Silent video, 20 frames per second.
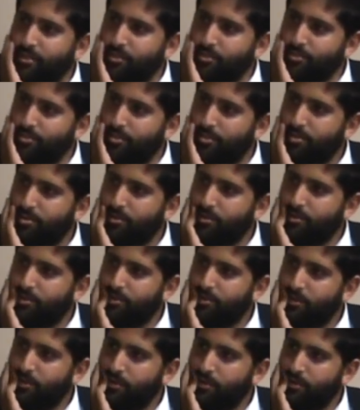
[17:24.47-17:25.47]
soup,
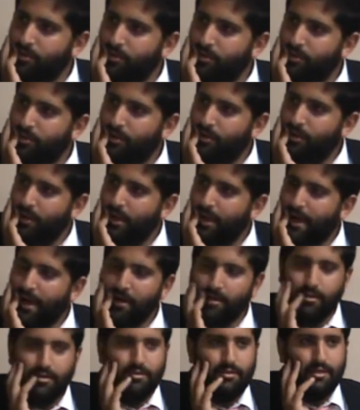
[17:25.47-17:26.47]

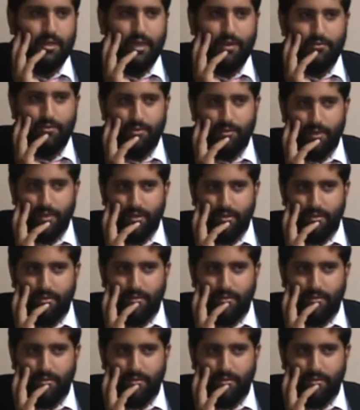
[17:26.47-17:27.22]
how long do you have to wait?